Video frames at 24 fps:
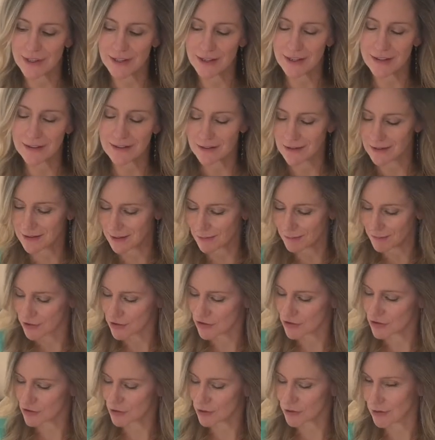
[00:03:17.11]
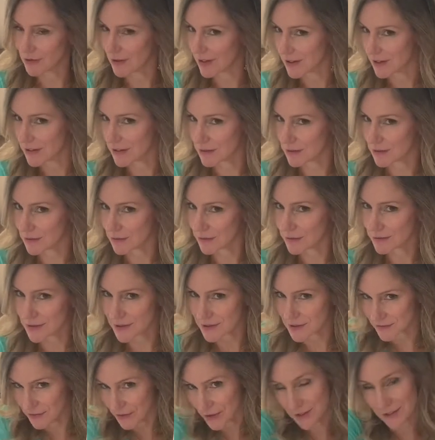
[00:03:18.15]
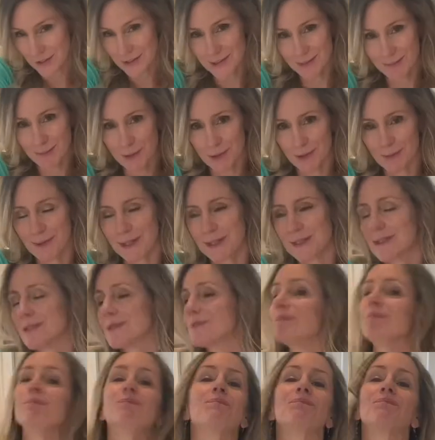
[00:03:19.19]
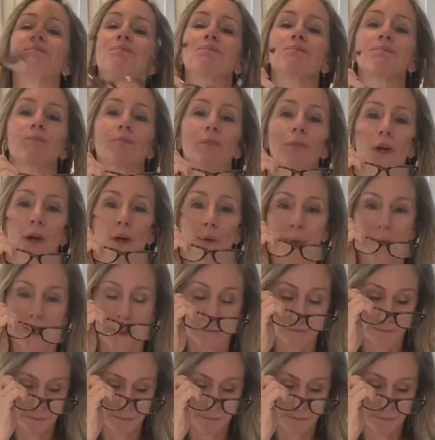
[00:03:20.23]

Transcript: and then I'm going to show you how to do this fun experiment. All right.